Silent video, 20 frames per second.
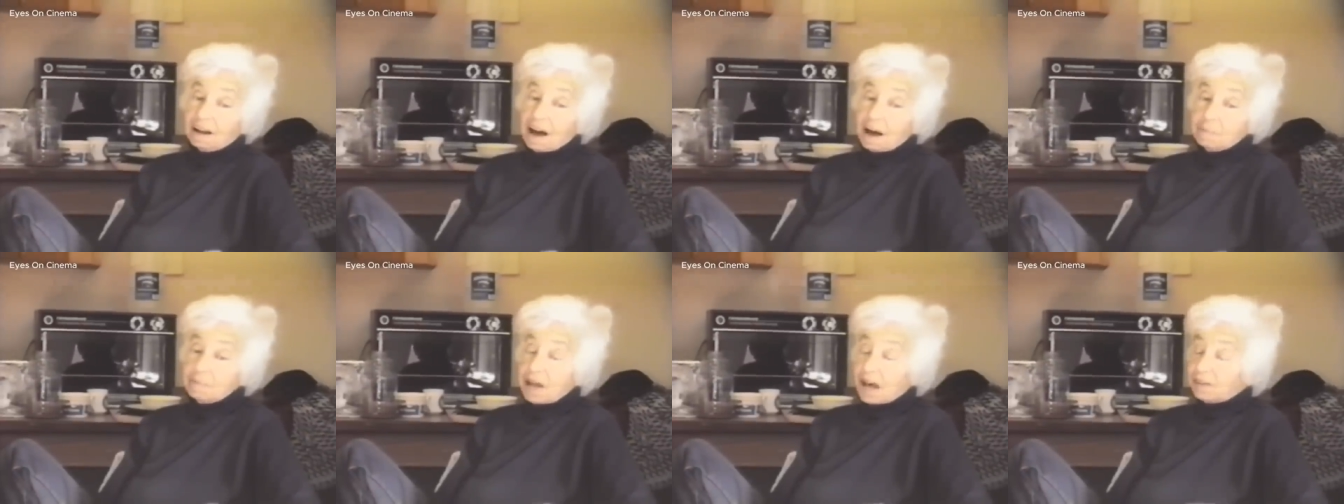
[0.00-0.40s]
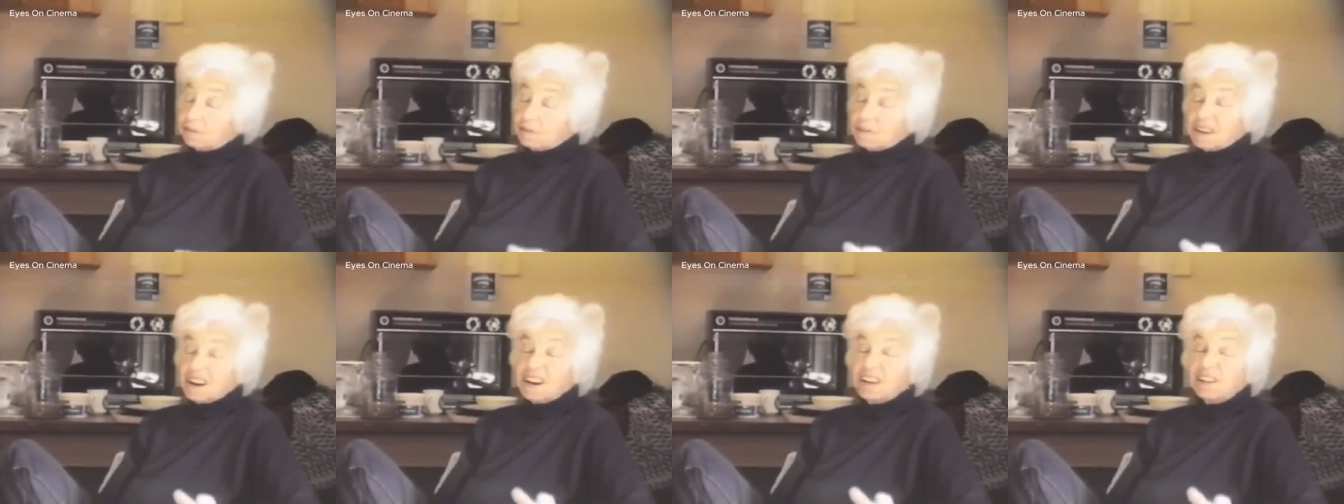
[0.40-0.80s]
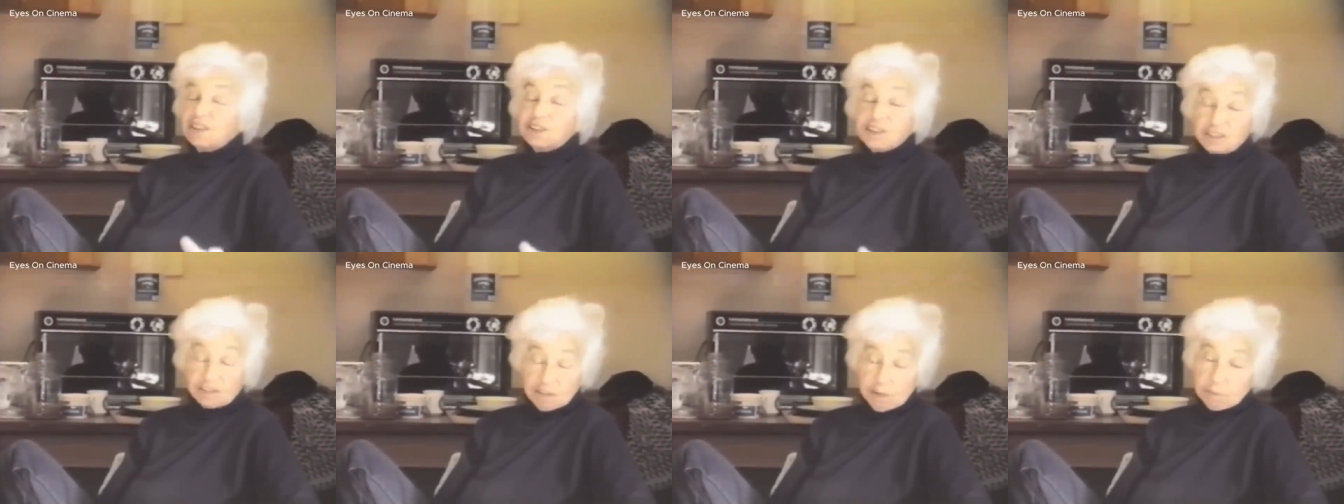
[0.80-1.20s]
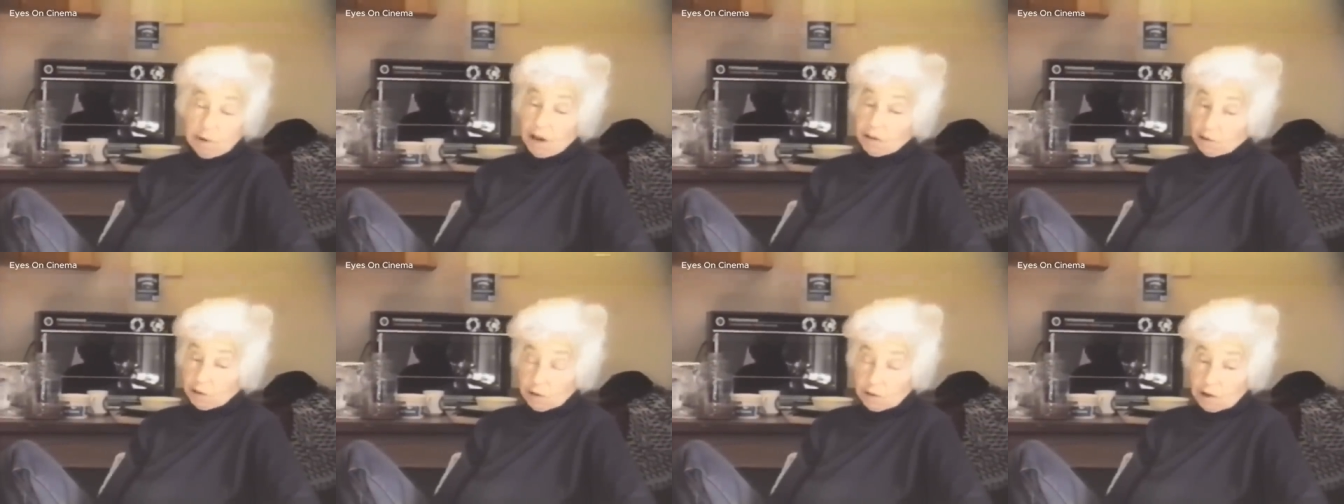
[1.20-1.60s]
I'm not religious
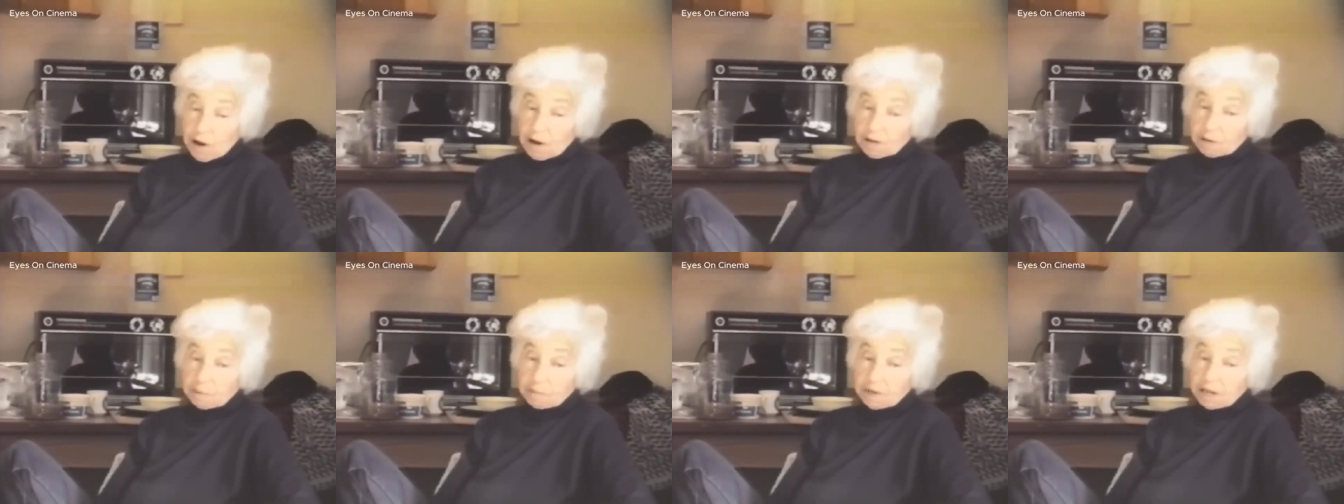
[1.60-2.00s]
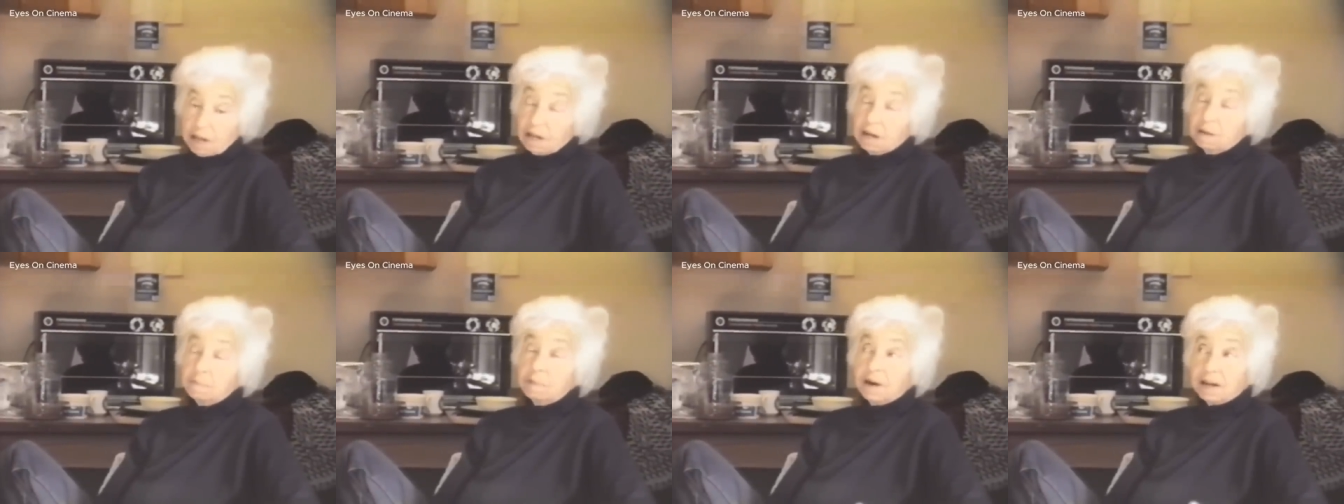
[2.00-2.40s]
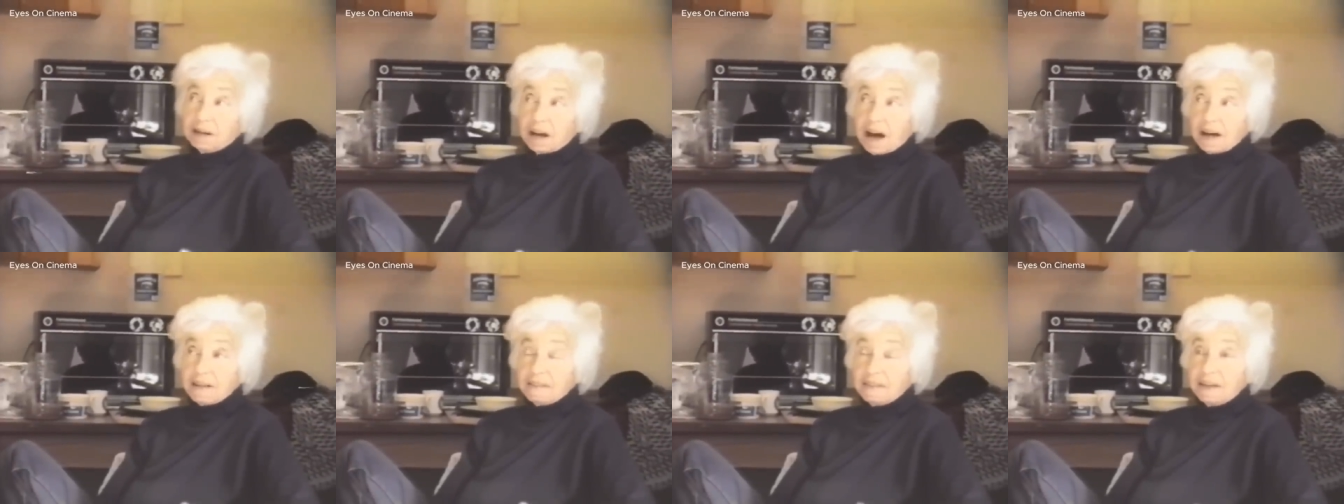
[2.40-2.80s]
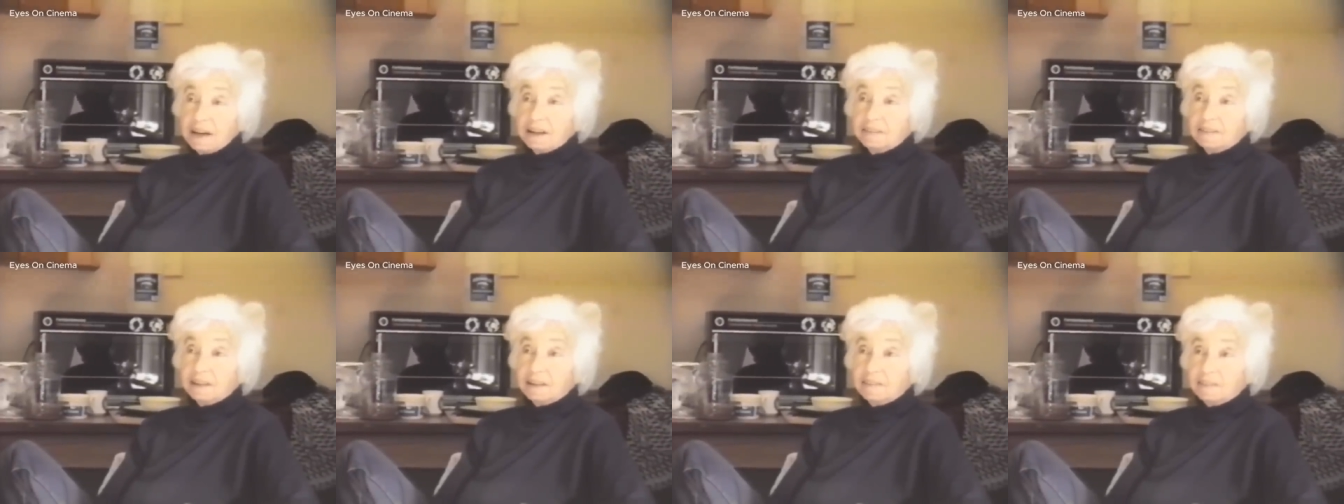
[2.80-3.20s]
about orgonomy, but I
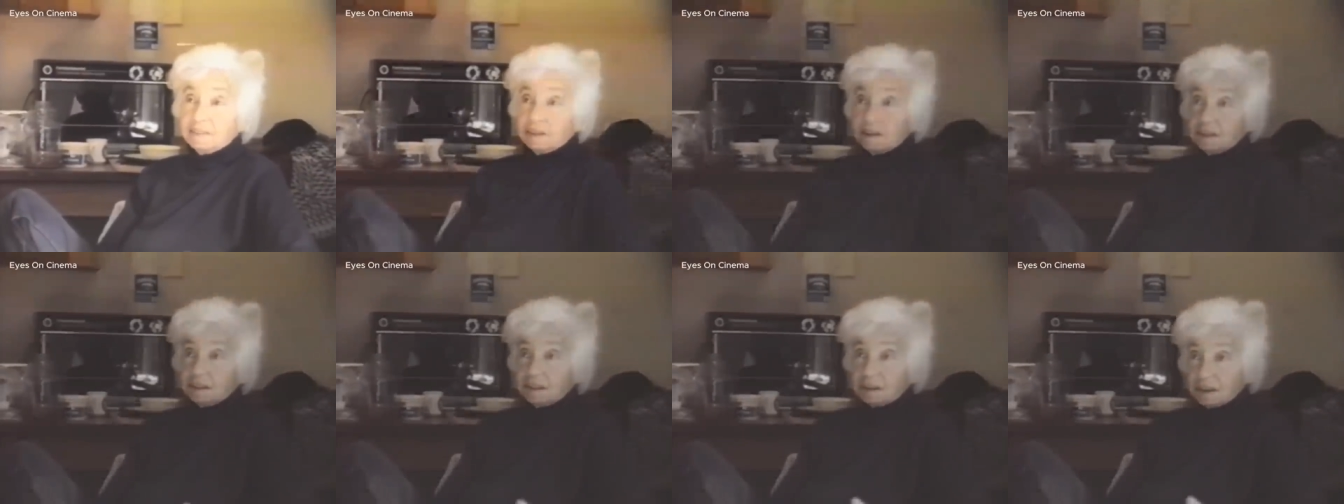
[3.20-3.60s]
think that the